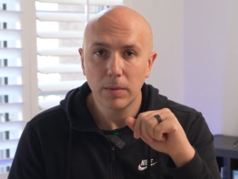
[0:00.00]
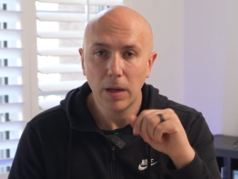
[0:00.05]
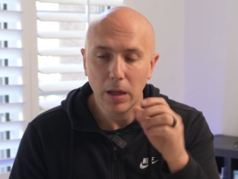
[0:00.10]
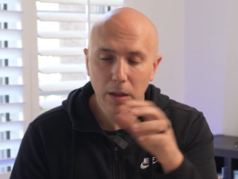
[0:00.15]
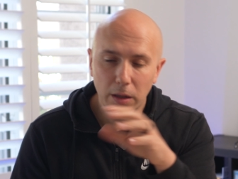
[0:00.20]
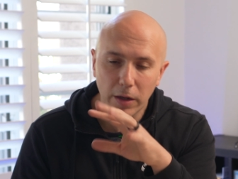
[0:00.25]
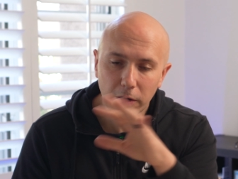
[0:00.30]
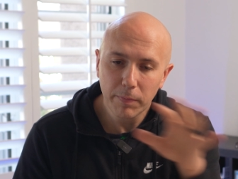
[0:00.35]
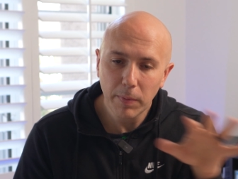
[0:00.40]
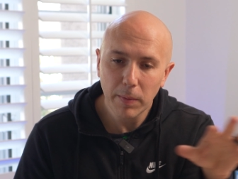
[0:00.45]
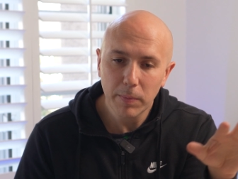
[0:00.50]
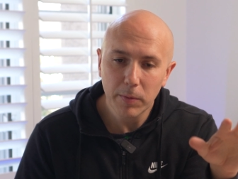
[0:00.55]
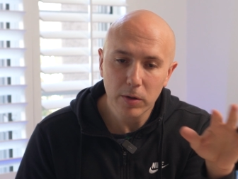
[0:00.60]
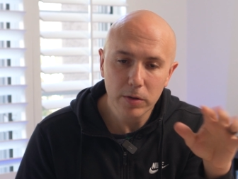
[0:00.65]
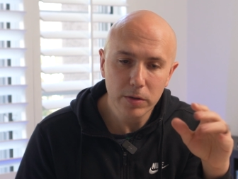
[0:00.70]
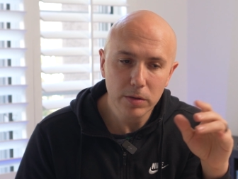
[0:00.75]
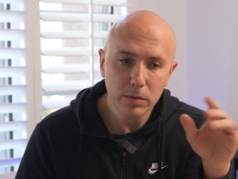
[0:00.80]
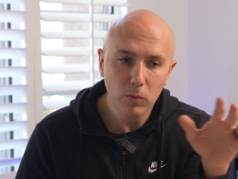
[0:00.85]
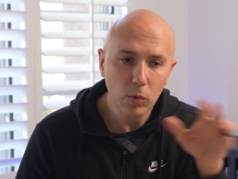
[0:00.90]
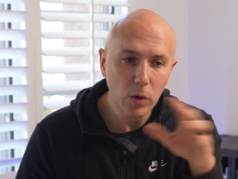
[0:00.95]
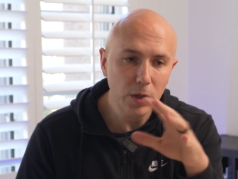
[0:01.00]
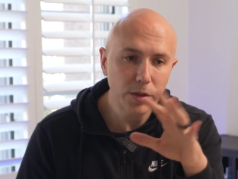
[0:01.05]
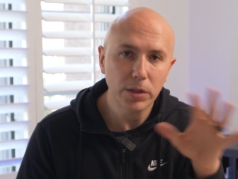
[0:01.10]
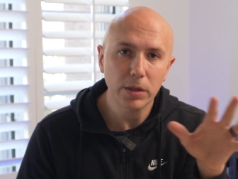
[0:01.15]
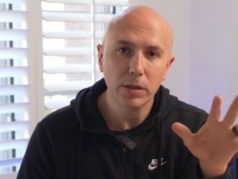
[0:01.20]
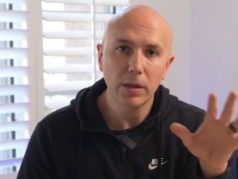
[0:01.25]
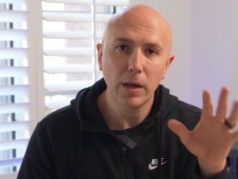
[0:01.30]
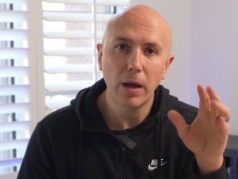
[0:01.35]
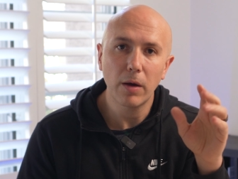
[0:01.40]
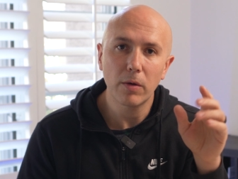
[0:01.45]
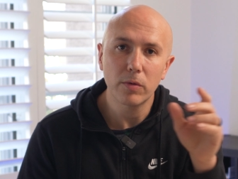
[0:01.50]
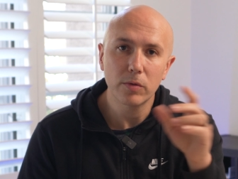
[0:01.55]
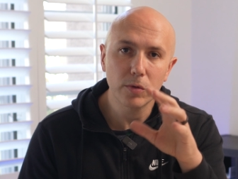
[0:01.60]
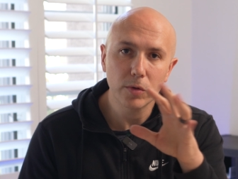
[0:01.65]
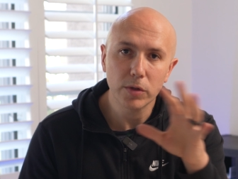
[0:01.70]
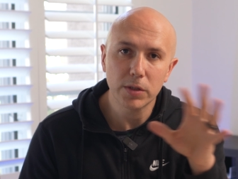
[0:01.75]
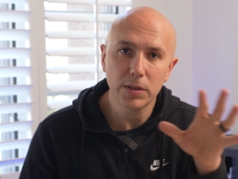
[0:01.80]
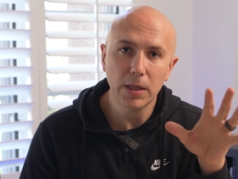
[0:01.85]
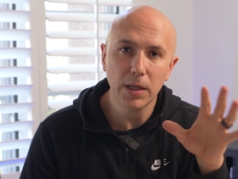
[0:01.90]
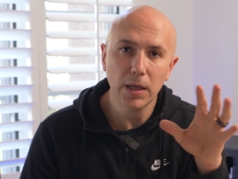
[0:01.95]
A lot of people are watching now
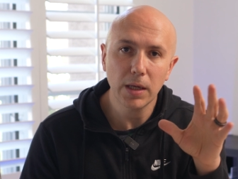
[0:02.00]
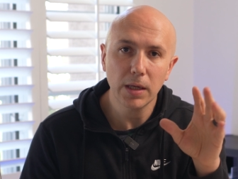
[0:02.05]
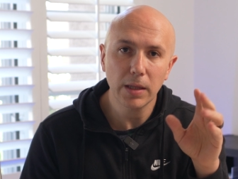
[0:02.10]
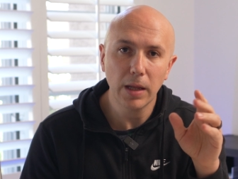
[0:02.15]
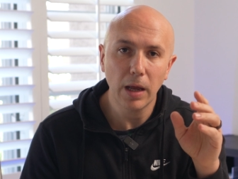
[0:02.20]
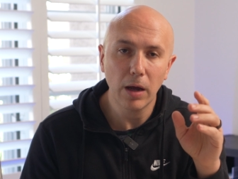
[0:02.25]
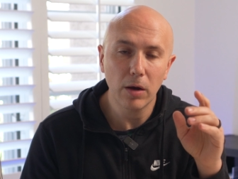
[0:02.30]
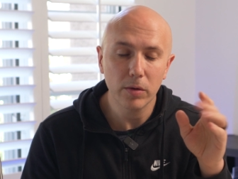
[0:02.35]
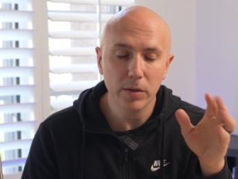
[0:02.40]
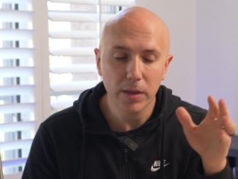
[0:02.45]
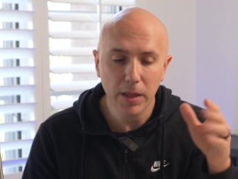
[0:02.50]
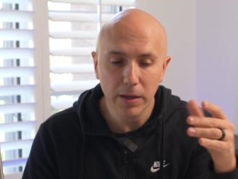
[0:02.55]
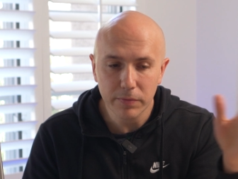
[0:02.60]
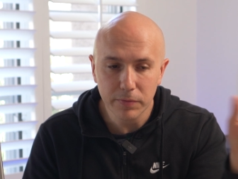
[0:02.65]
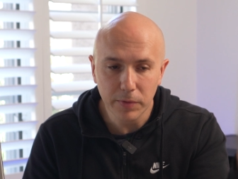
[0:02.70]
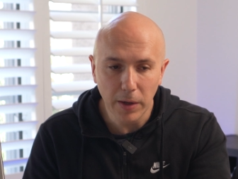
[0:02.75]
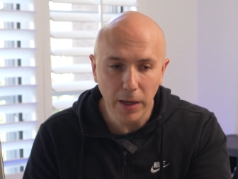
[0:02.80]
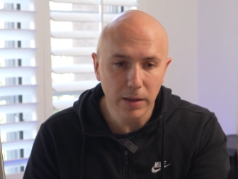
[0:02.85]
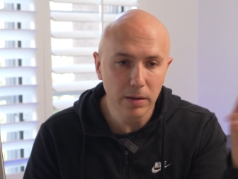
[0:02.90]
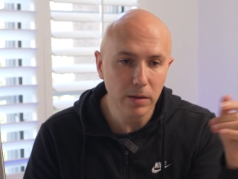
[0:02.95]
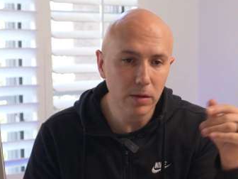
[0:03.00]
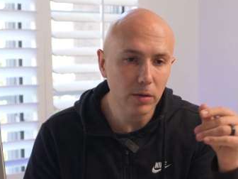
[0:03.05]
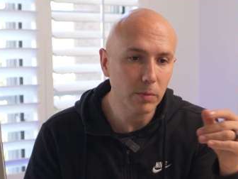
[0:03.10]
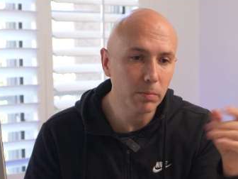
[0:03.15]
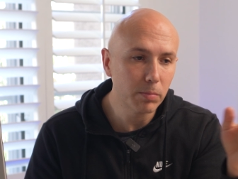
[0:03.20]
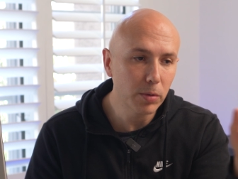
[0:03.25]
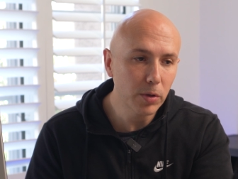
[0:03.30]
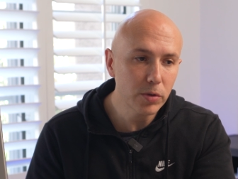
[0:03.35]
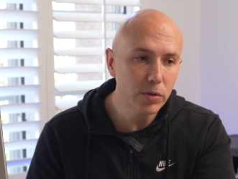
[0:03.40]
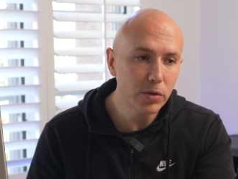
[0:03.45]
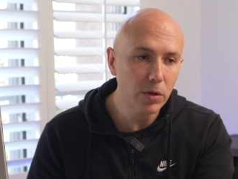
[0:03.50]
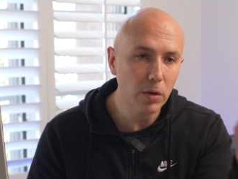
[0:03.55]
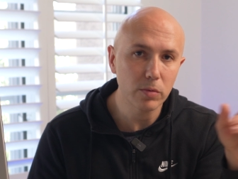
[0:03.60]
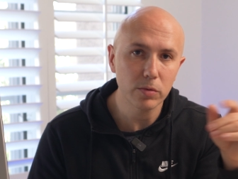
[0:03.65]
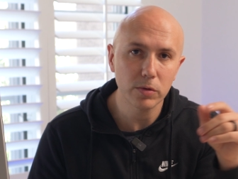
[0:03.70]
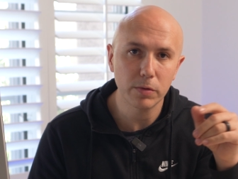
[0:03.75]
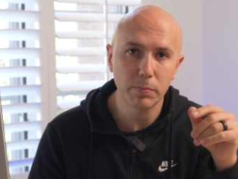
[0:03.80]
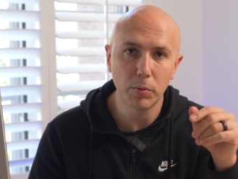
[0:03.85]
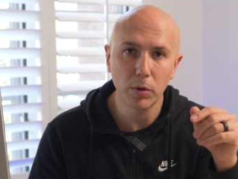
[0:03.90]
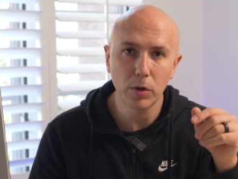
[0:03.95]
or seeing now, they've read the Blue
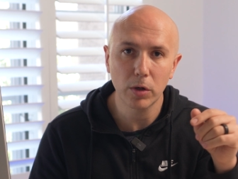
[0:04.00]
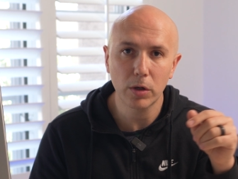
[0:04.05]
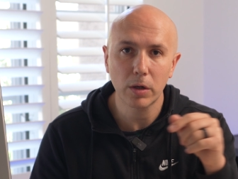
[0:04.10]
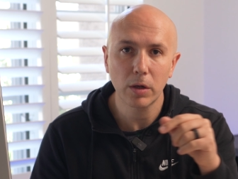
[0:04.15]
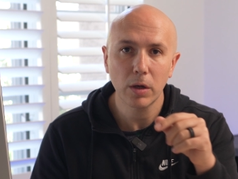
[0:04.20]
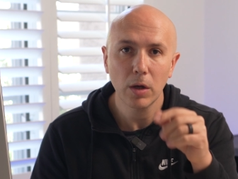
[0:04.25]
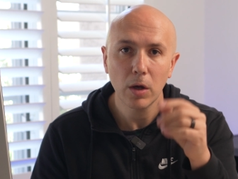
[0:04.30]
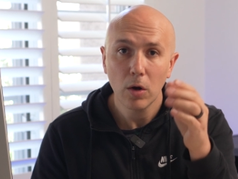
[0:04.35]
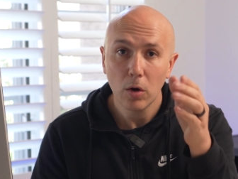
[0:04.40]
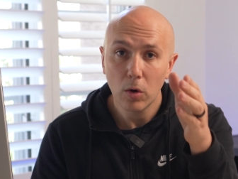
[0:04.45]
Zones book,